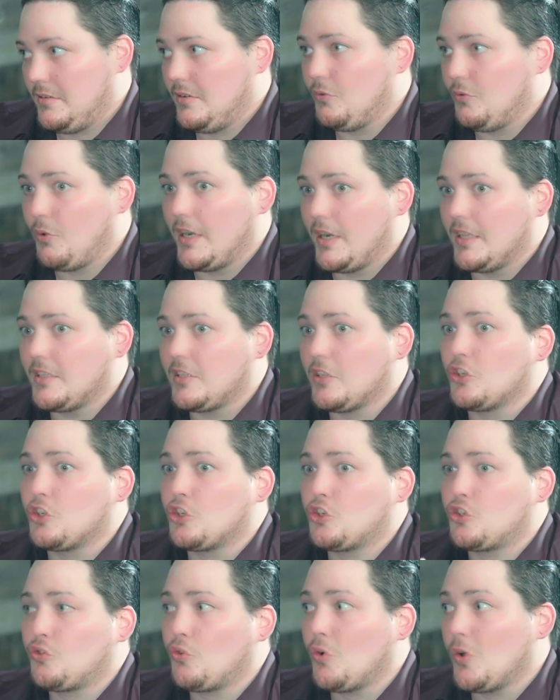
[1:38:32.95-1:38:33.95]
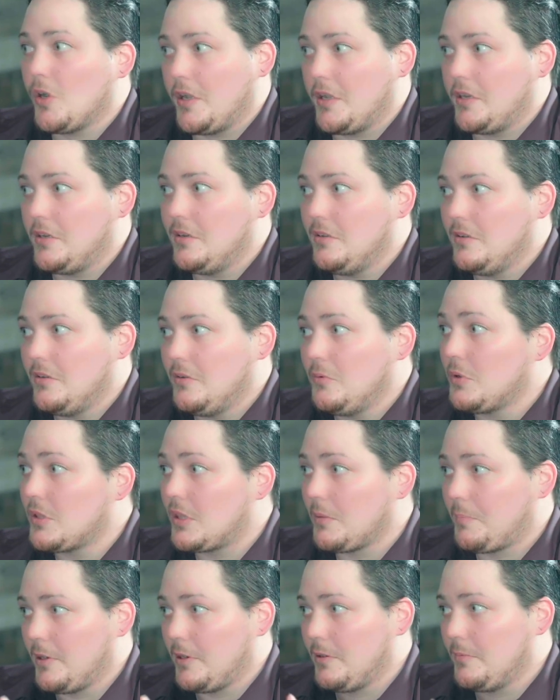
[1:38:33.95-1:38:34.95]
when it destroyed what
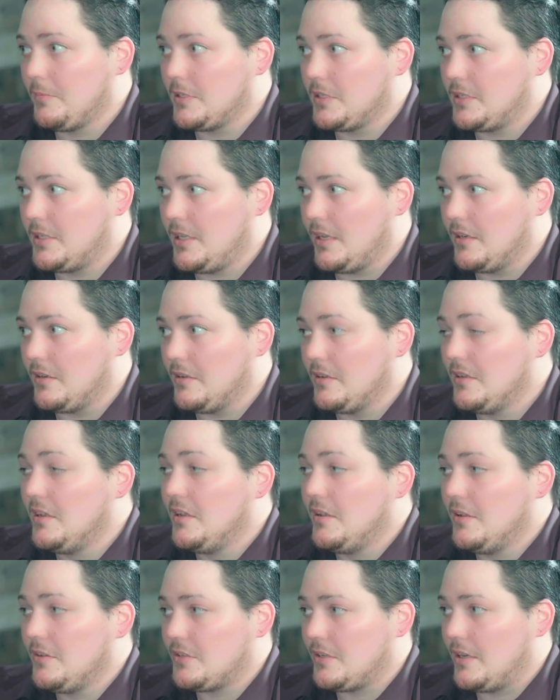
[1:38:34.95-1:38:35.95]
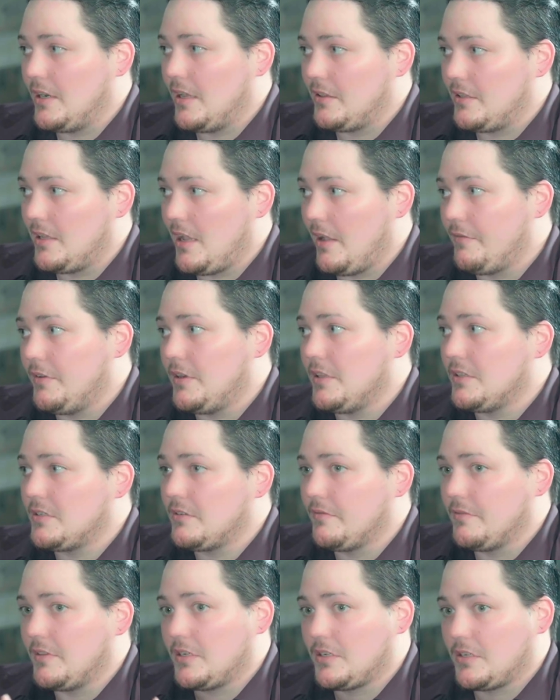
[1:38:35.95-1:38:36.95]
the pyramids did. So now the evidence
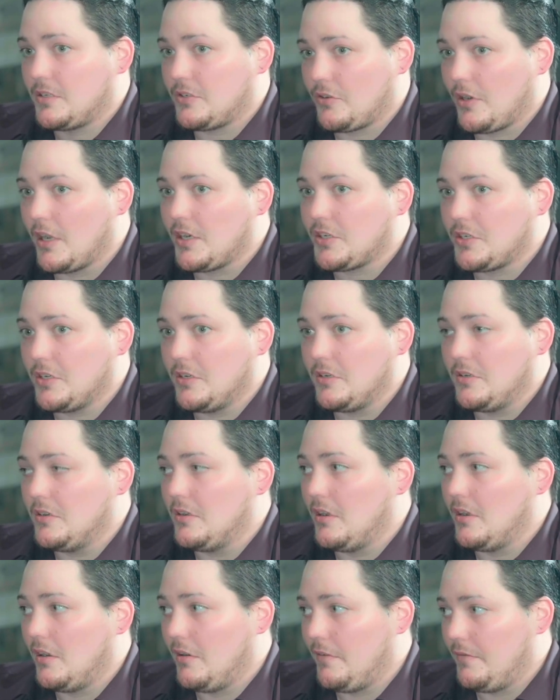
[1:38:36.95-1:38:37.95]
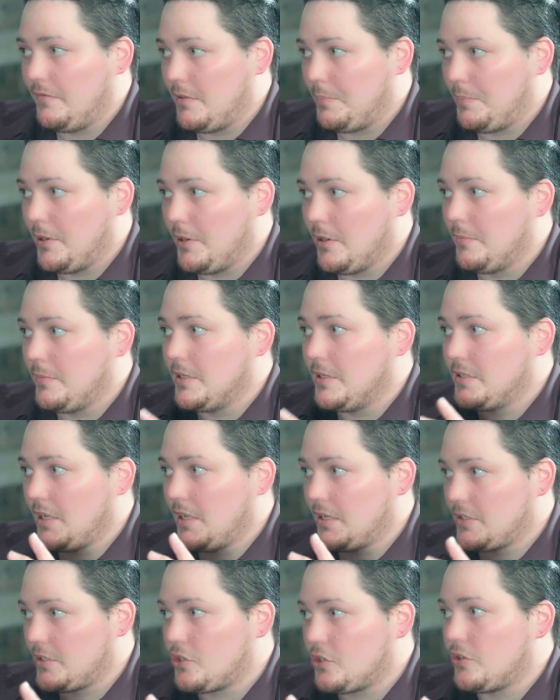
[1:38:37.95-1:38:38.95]
of the destruction of the pyramids
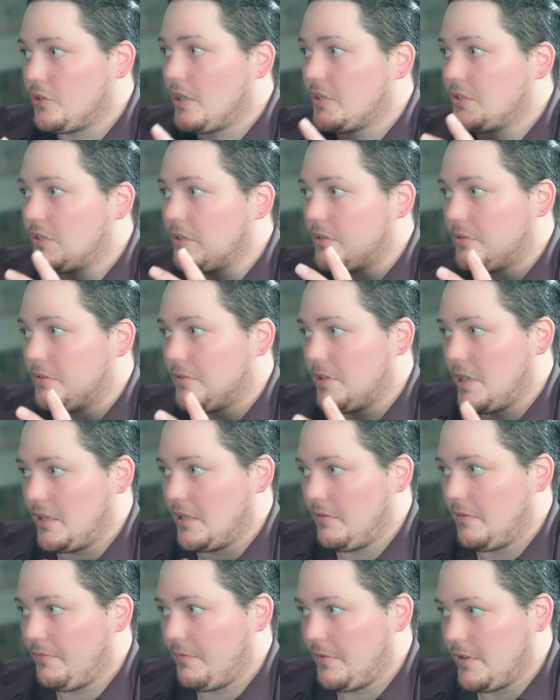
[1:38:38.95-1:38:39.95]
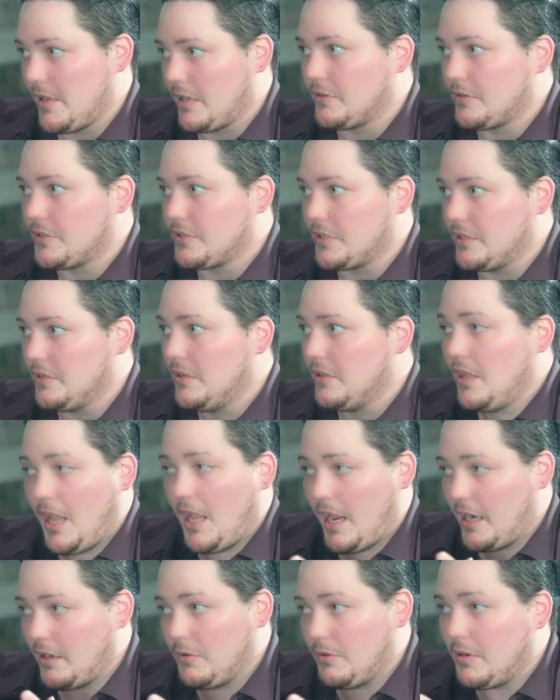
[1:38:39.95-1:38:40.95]
as a structure creating free energy,
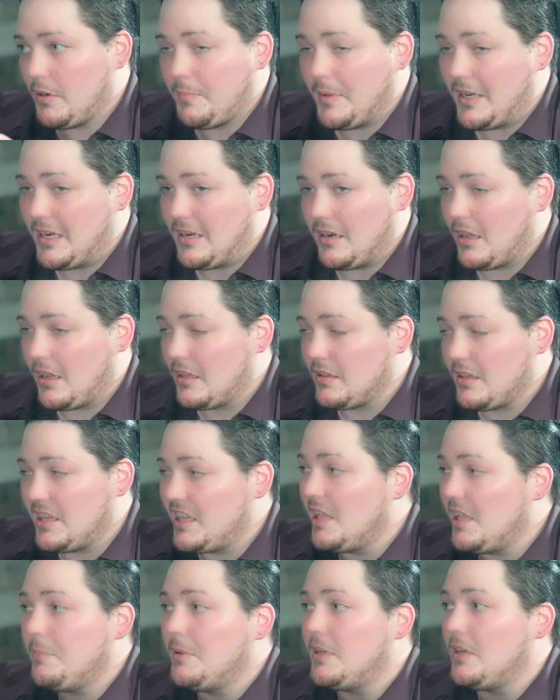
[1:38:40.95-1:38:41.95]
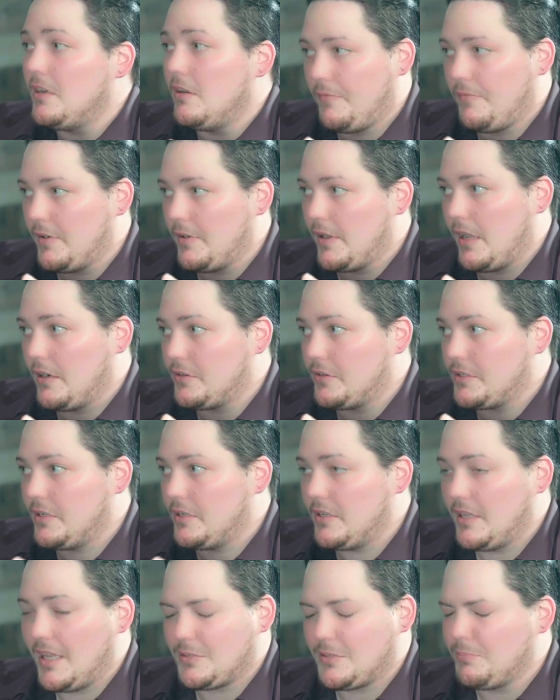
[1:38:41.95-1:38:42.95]
and it would have been unlimited free
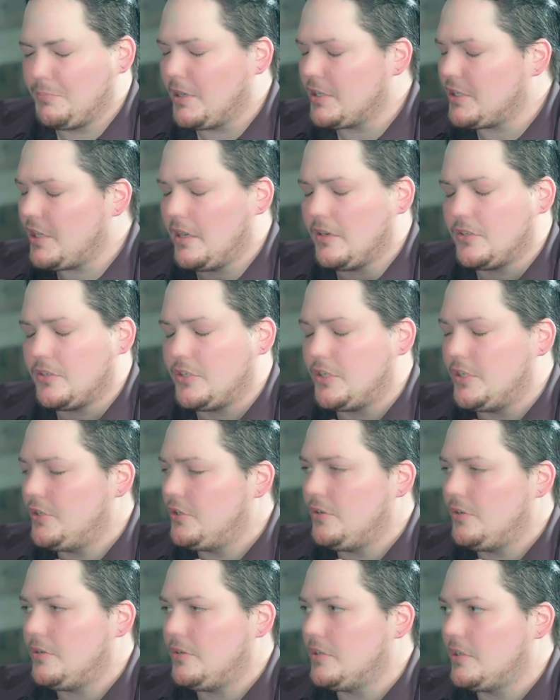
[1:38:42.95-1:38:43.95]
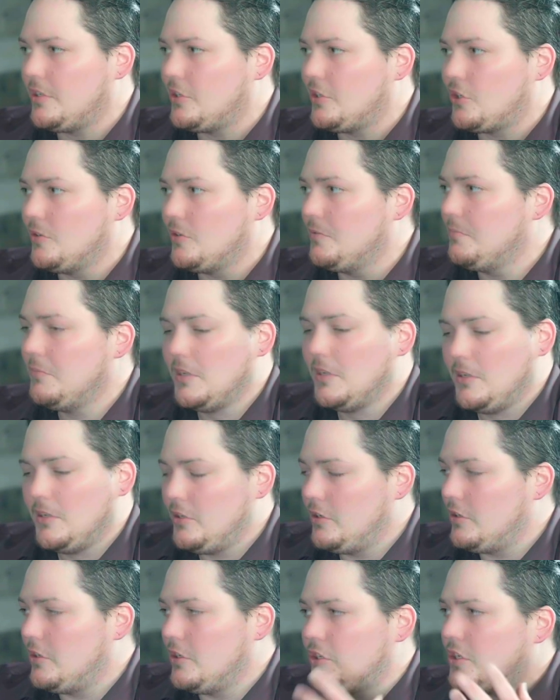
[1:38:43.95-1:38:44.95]
energy. As much energy as you can consume,
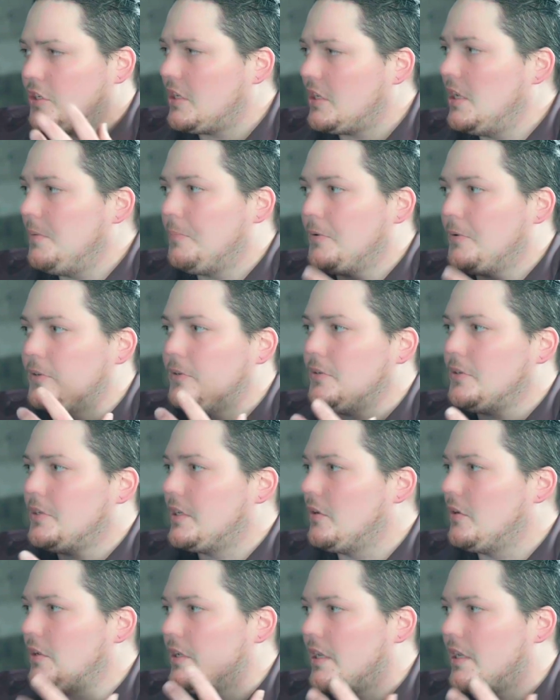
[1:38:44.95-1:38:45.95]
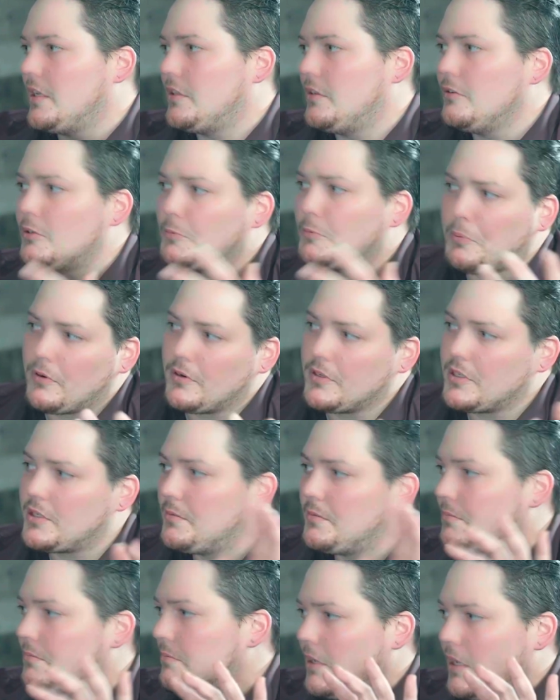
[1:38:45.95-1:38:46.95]
you could just keep producing it. All you got to do is pour in
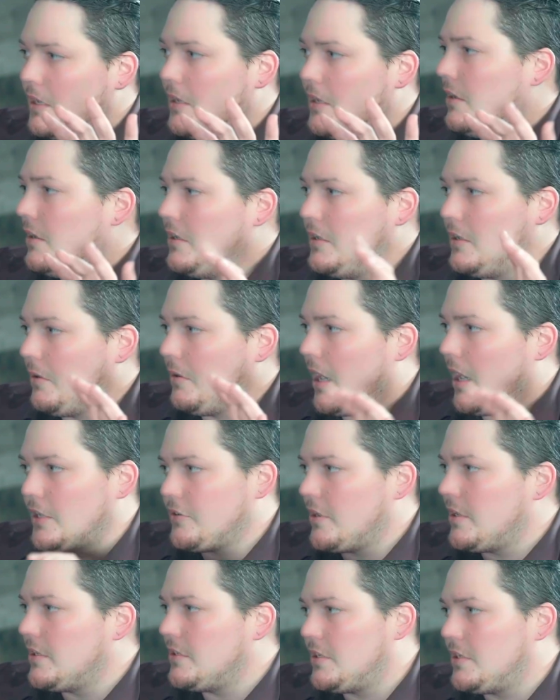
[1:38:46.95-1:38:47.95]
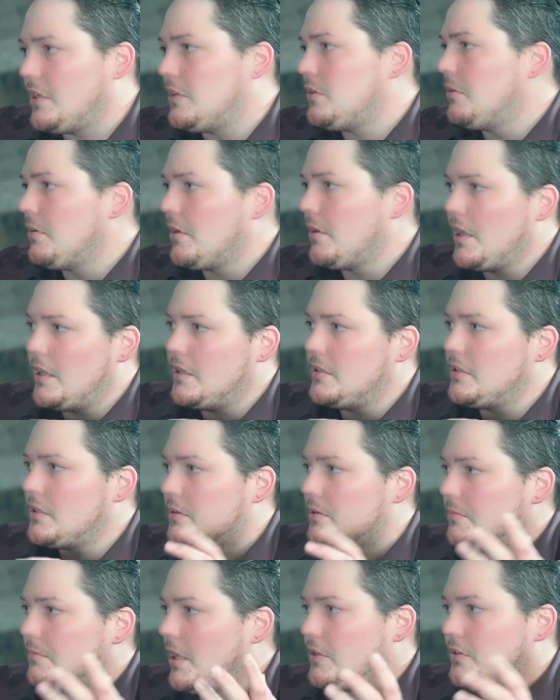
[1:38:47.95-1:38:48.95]
some, hydrated zinc chloride and
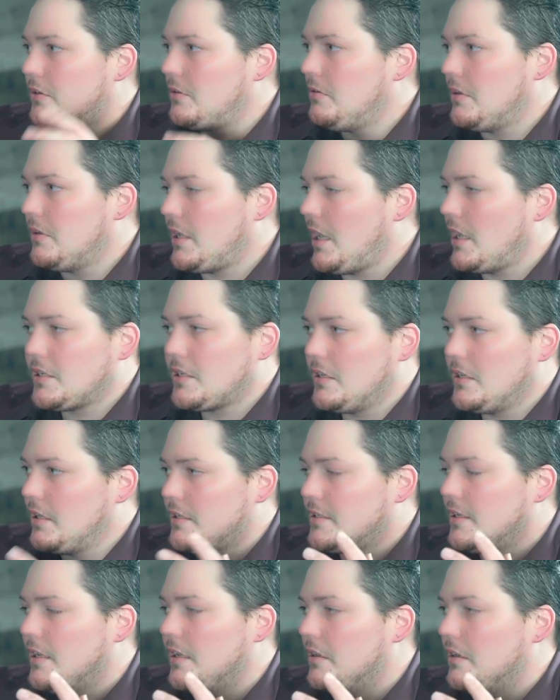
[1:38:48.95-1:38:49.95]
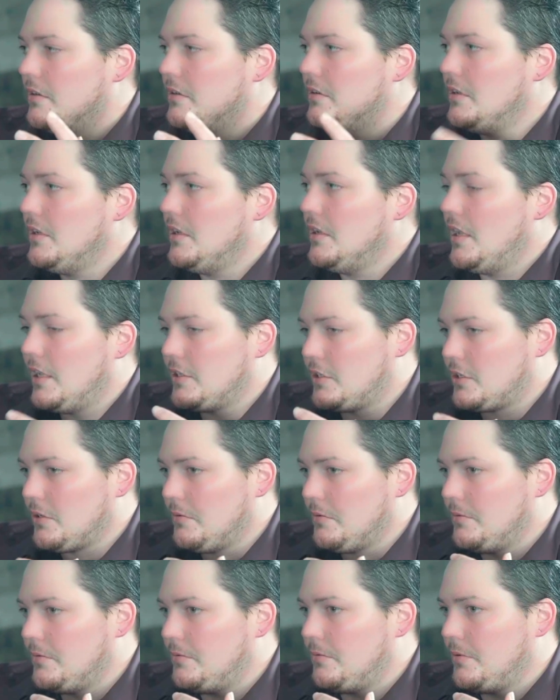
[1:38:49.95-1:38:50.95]
some hydrochloric acid, and that's it. And
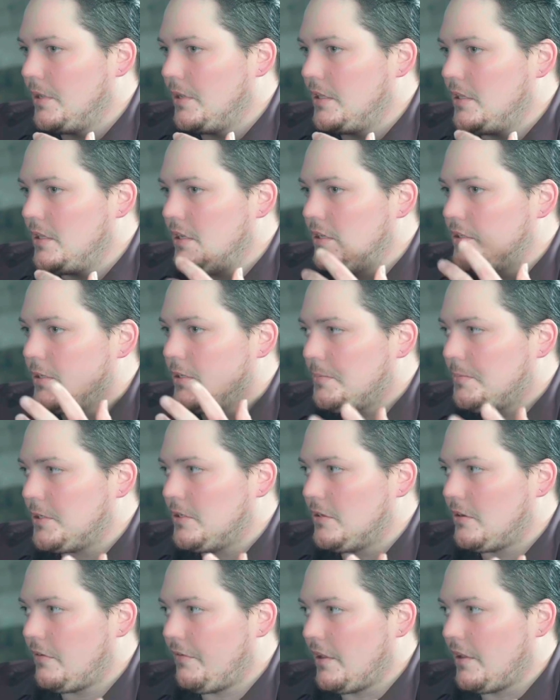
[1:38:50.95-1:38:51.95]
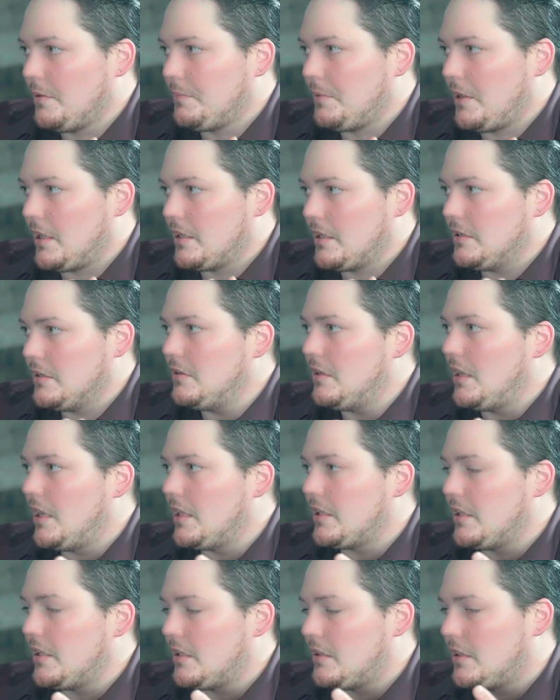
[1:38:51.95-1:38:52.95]
so when the Egyptians fell upon it,
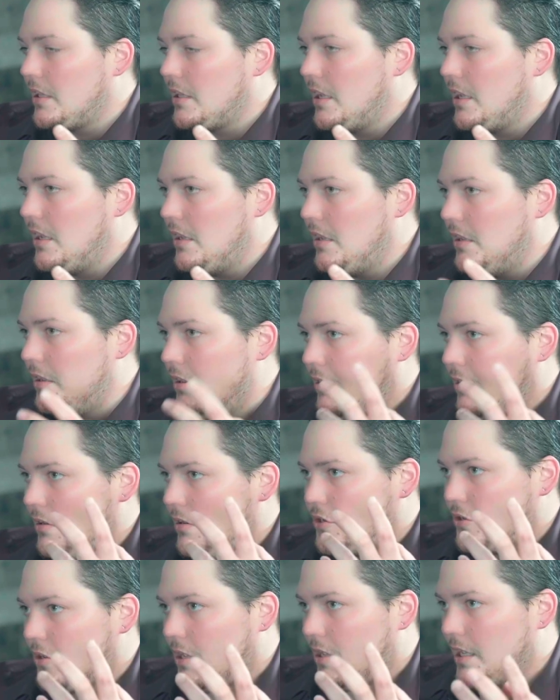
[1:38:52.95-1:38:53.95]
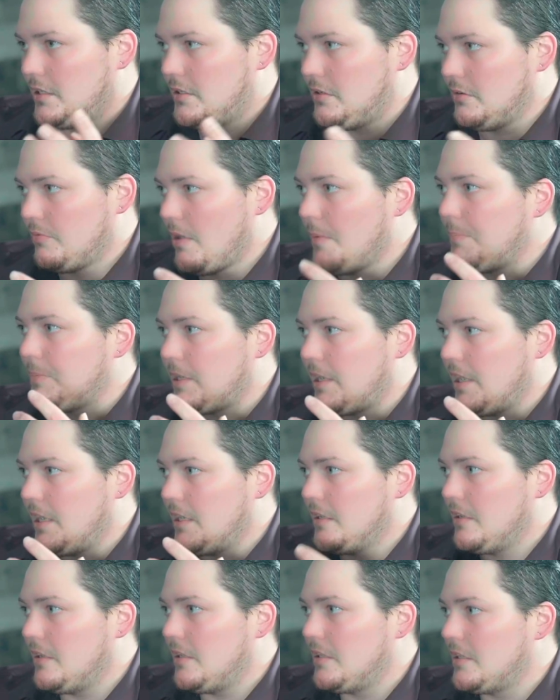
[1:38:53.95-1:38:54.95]
I think they tried to
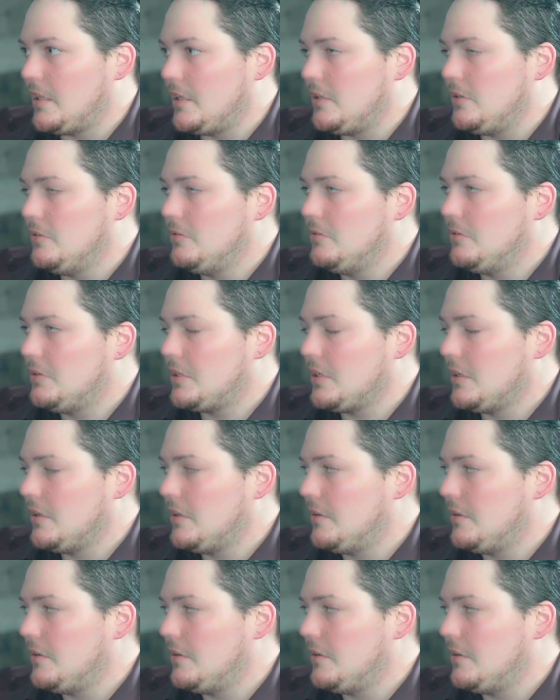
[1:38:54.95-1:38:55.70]
replicate it, and they used